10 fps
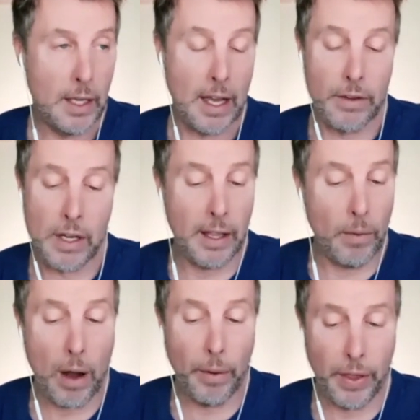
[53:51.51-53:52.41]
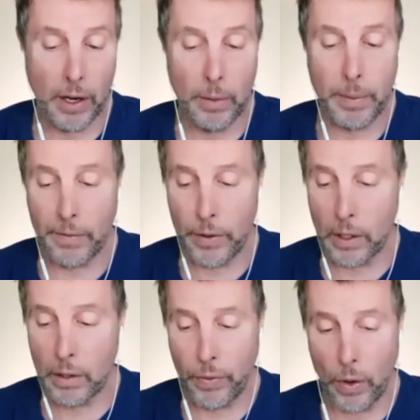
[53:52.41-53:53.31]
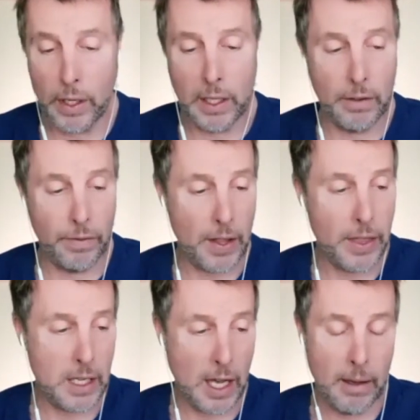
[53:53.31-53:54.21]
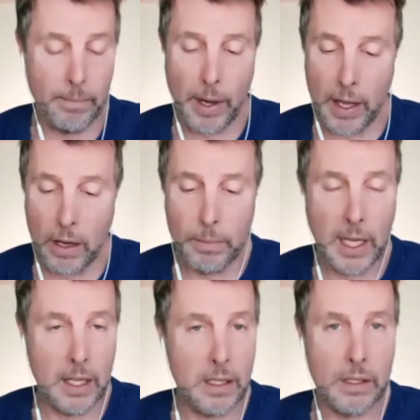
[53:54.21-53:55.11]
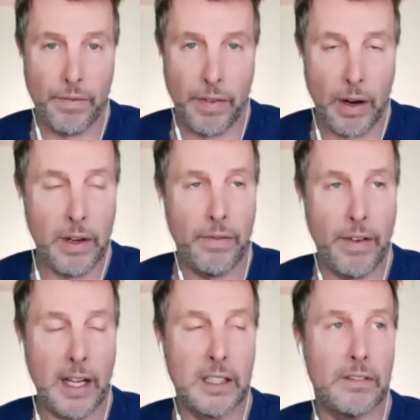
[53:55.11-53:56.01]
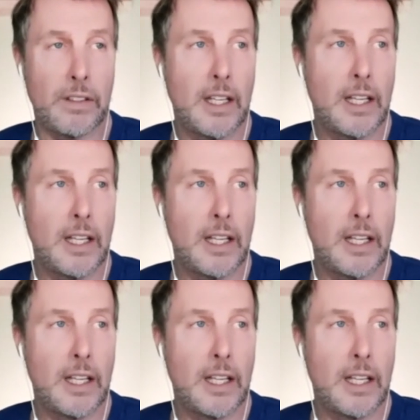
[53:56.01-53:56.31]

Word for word: and there's nothing wrong with therapy if you can afford it and you've got the time by all means it's very effective